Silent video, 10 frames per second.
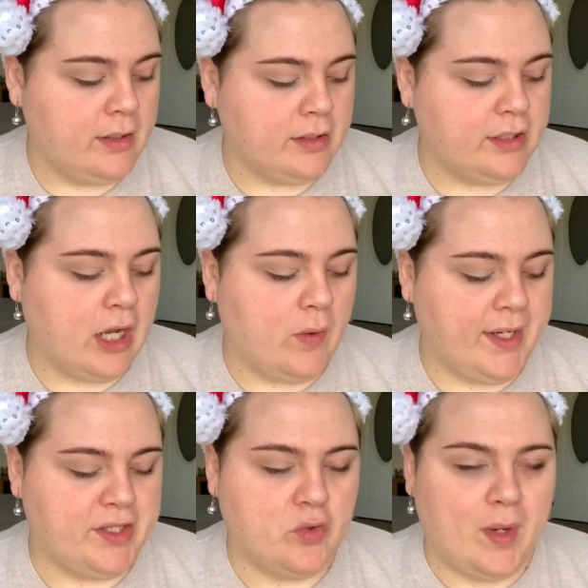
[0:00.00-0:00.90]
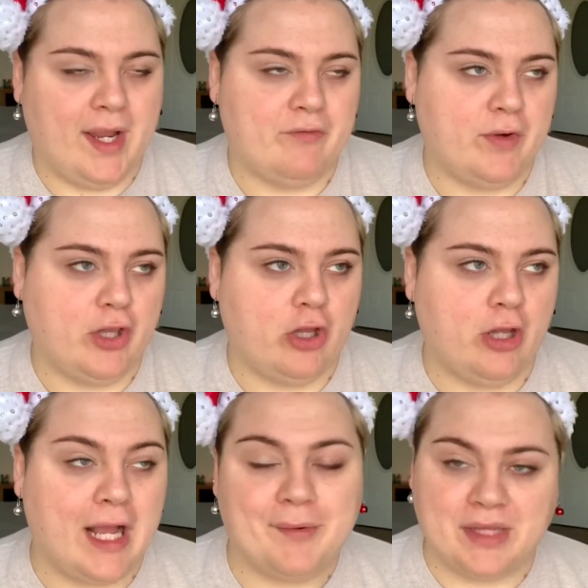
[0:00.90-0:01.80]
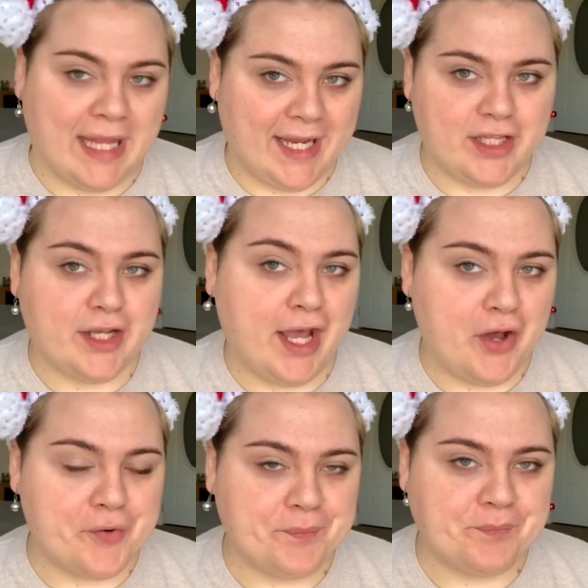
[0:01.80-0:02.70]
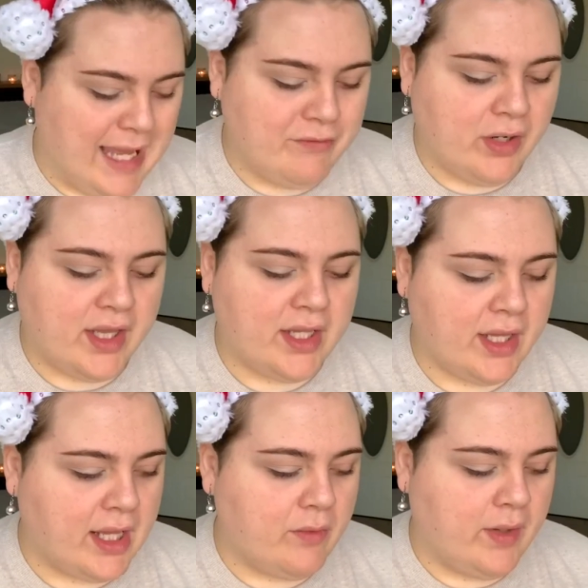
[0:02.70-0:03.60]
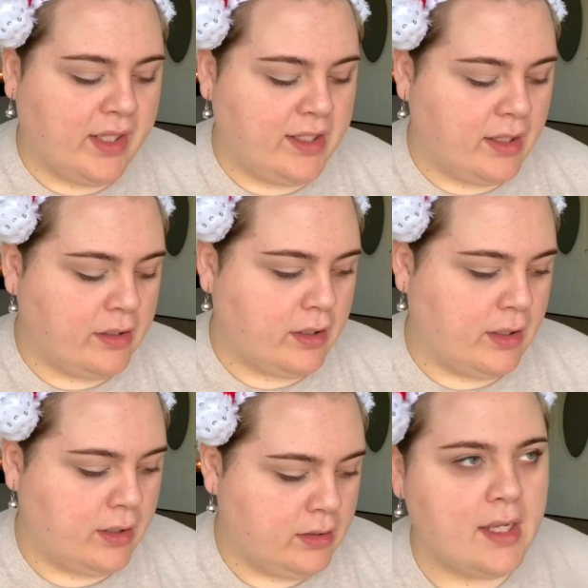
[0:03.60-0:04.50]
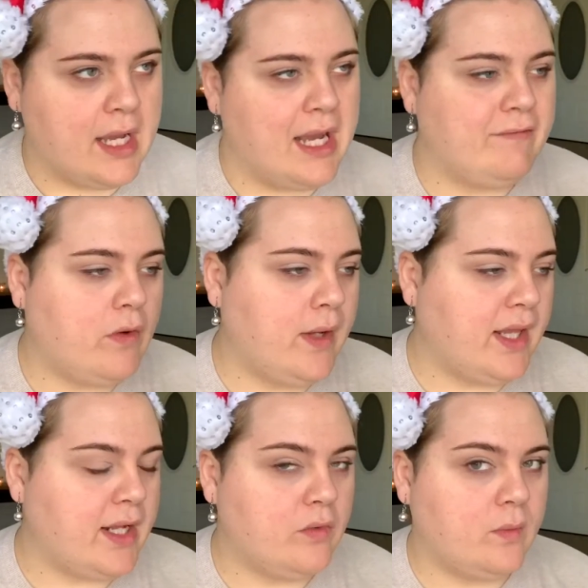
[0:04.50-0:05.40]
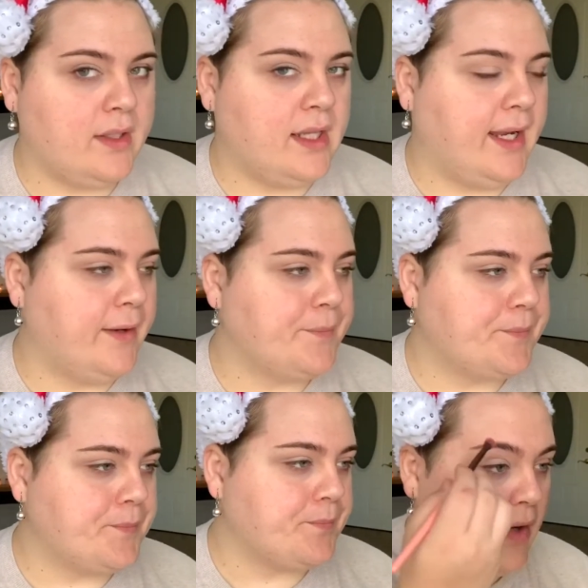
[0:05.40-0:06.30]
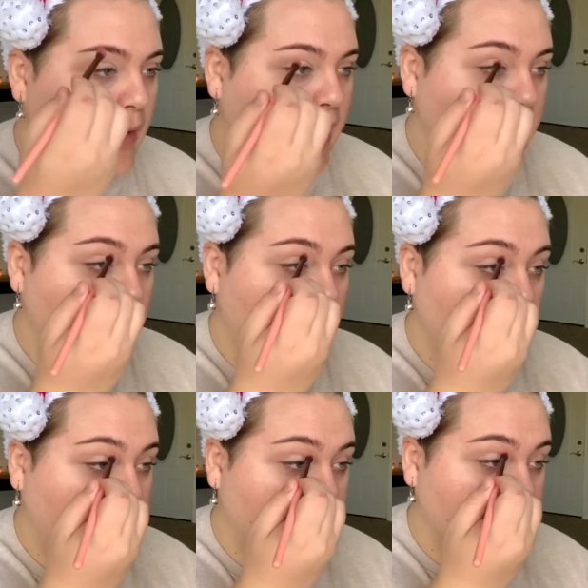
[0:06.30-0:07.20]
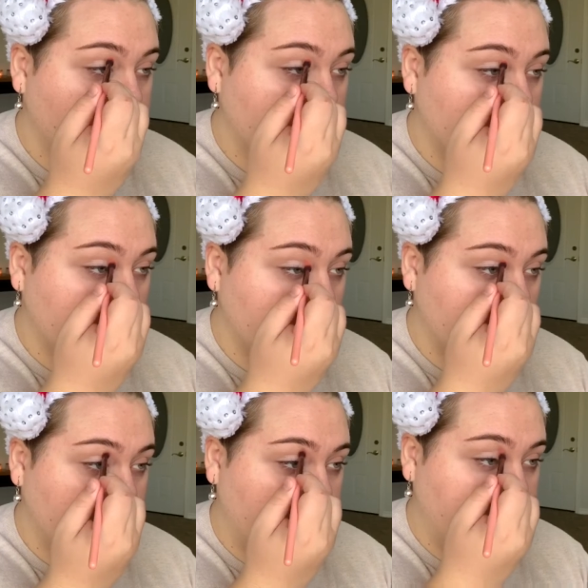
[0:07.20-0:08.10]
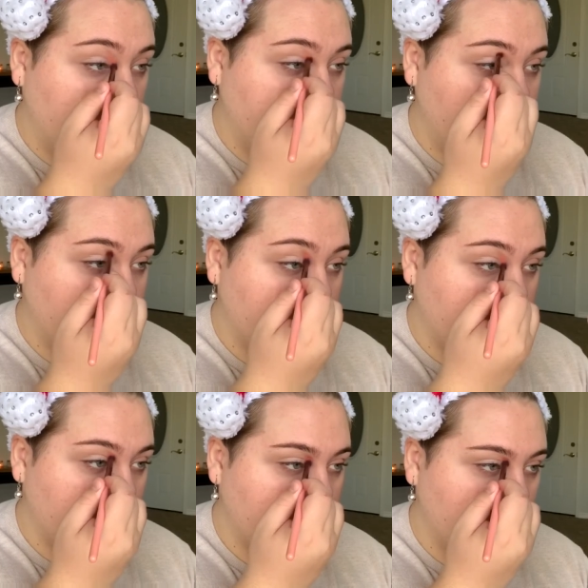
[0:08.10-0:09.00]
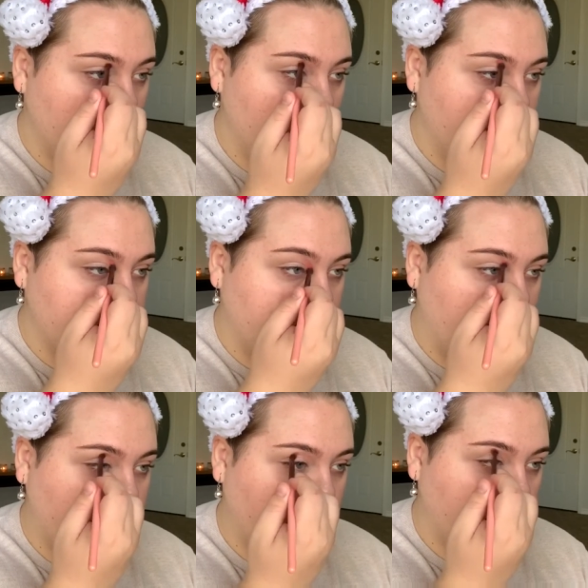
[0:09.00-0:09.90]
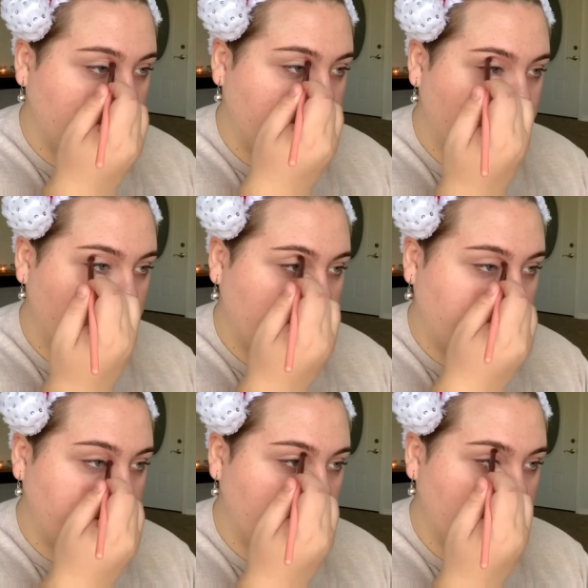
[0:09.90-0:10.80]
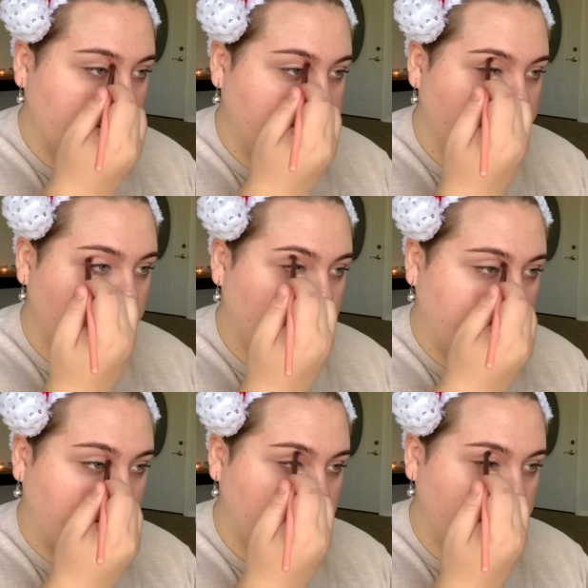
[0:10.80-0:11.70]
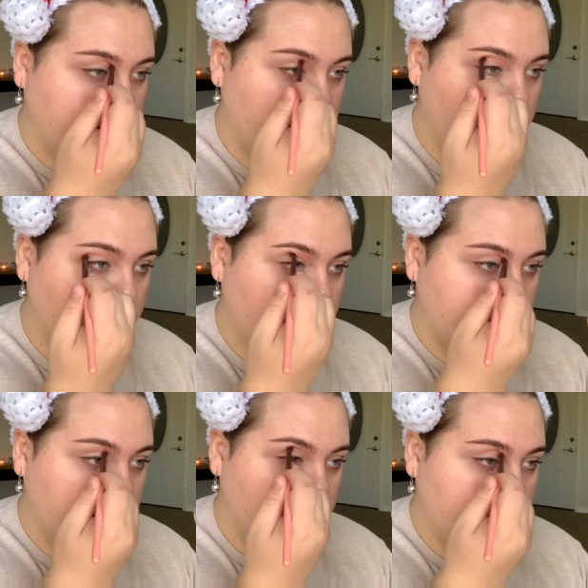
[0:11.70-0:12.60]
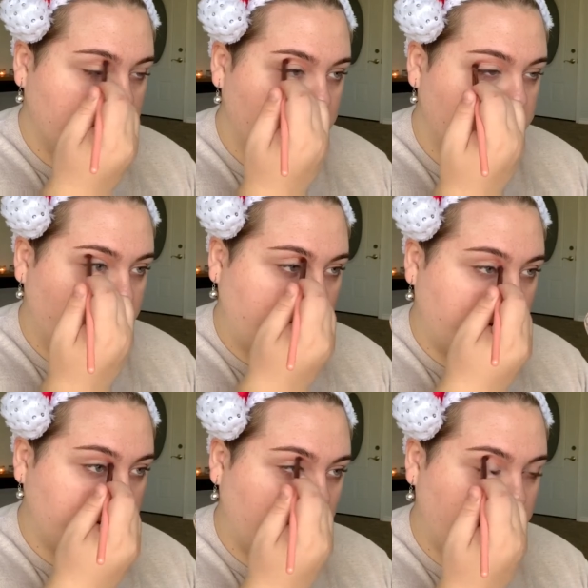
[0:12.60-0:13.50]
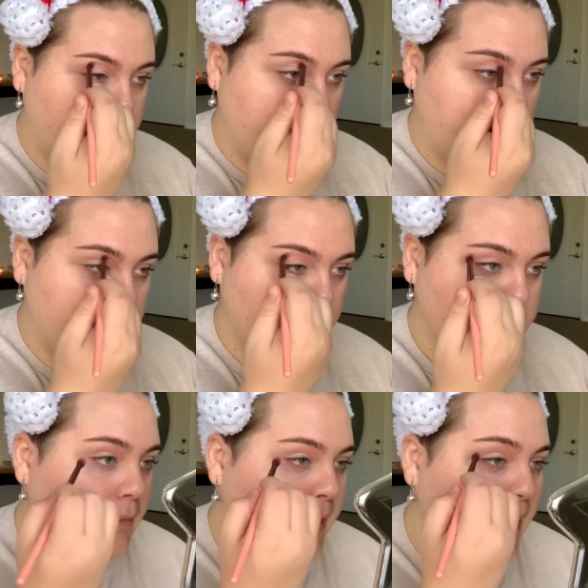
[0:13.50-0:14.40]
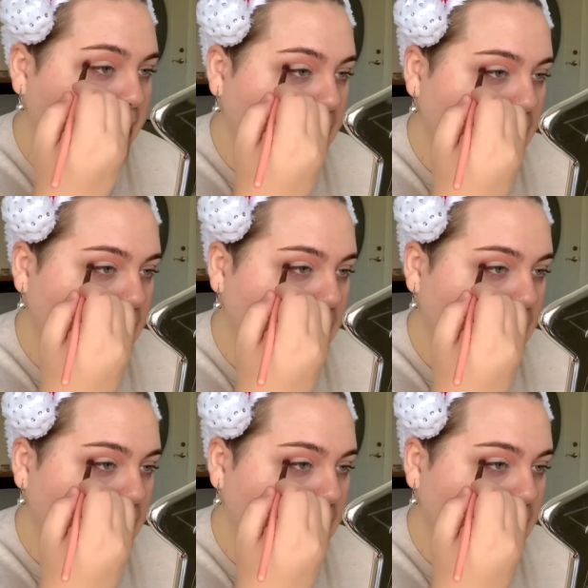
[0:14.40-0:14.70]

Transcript: going in the way of which I would like it to go. Ever since I was younger, I've always had a really, I don't want to say troubled dynamic with myself when it comes to my mental health and my self-esteem, but